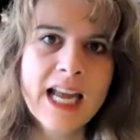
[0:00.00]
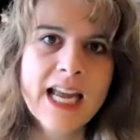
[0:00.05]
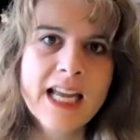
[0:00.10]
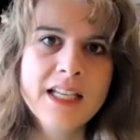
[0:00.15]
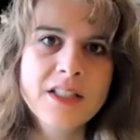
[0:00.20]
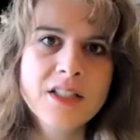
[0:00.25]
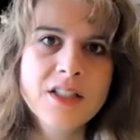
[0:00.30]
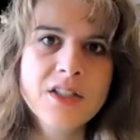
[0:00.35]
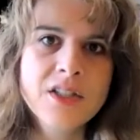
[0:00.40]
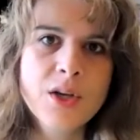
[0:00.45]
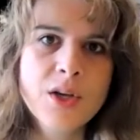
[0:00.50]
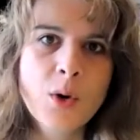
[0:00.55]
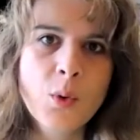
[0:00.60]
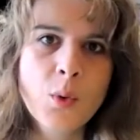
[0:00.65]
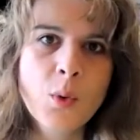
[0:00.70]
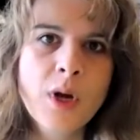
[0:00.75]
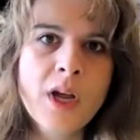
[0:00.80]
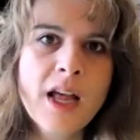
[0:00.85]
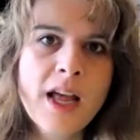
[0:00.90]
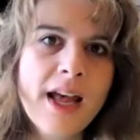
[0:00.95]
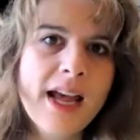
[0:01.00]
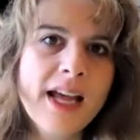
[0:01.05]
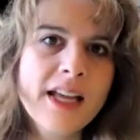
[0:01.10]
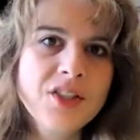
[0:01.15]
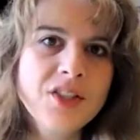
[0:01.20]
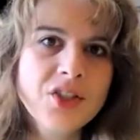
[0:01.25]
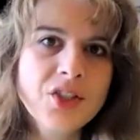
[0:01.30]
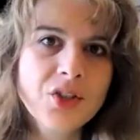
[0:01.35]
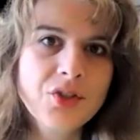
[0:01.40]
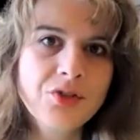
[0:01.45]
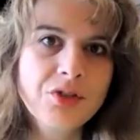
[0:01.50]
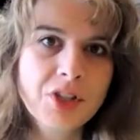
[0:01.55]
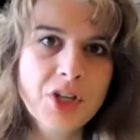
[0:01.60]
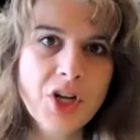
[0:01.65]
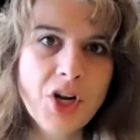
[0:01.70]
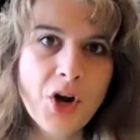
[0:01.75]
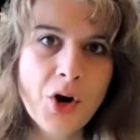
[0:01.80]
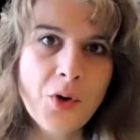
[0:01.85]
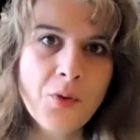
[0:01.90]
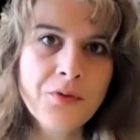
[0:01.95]
And so as children
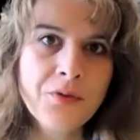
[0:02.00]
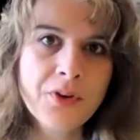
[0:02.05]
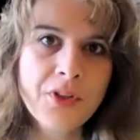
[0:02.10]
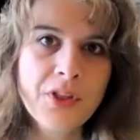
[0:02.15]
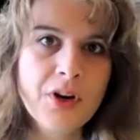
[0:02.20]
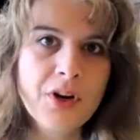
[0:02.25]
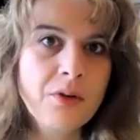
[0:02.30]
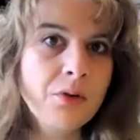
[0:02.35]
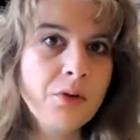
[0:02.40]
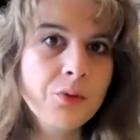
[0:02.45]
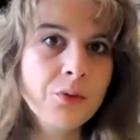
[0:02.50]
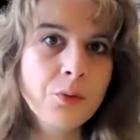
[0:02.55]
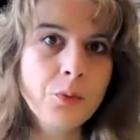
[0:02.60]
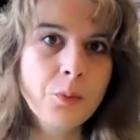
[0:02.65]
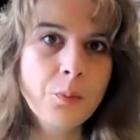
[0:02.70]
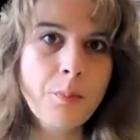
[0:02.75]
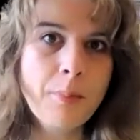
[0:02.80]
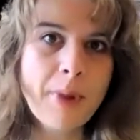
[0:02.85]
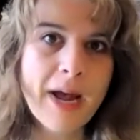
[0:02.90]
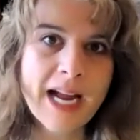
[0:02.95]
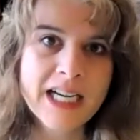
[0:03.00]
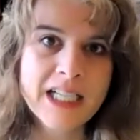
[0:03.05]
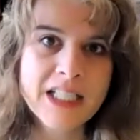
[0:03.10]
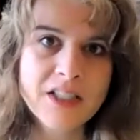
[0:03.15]
go for their back to